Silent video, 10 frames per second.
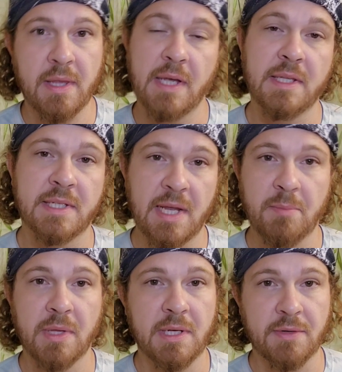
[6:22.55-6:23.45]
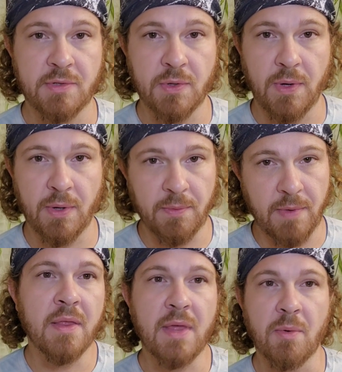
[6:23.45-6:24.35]
They had the same blend of soil.
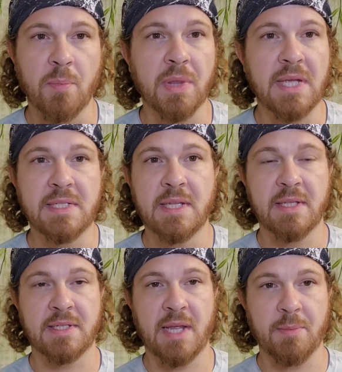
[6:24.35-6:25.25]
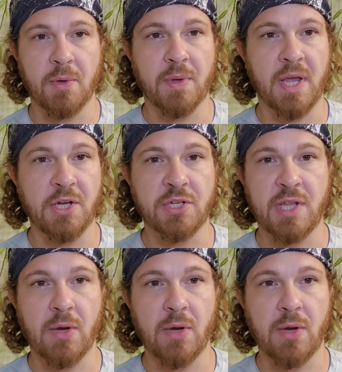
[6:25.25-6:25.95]
They were placed in the same location.